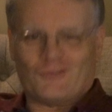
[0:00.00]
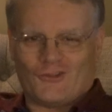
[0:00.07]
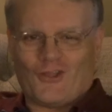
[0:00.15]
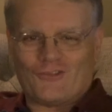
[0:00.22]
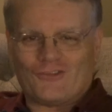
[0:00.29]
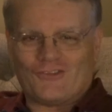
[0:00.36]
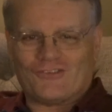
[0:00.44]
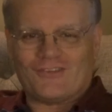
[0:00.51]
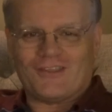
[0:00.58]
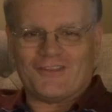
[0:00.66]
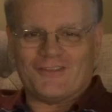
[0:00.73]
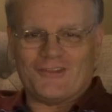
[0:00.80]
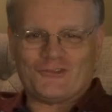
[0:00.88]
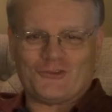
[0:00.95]
lot to see
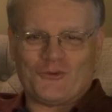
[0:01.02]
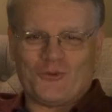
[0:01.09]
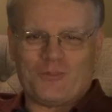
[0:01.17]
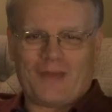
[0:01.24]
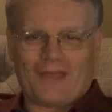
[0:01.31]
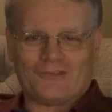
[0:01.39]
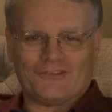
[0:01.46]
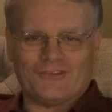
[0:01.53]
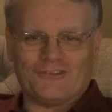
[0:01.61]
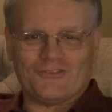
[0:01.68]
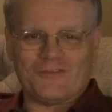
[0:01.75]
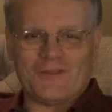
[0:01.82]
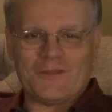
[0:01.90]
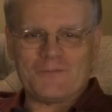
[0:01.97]
in this short passage,
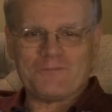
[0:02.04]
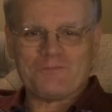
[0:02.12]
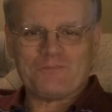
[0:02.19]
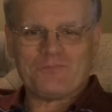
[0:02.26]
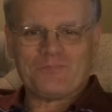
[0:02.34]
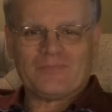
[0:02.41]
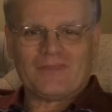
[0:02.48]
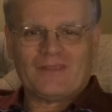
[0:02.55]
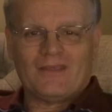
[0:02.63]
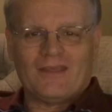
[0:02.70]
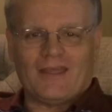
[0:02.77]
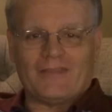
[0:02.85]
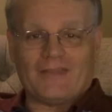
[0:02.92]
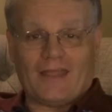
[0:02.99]
isn't there?
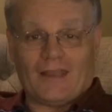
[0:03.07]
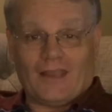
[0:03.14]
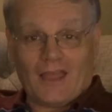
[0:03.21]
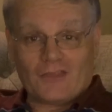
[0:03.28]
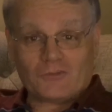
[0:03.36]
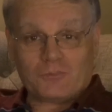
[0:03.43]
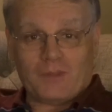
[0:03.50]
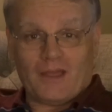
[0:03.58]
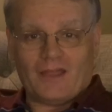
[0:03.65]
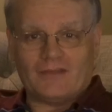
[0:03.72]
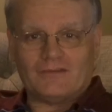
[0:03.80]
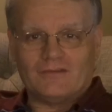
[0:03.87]
And that last part,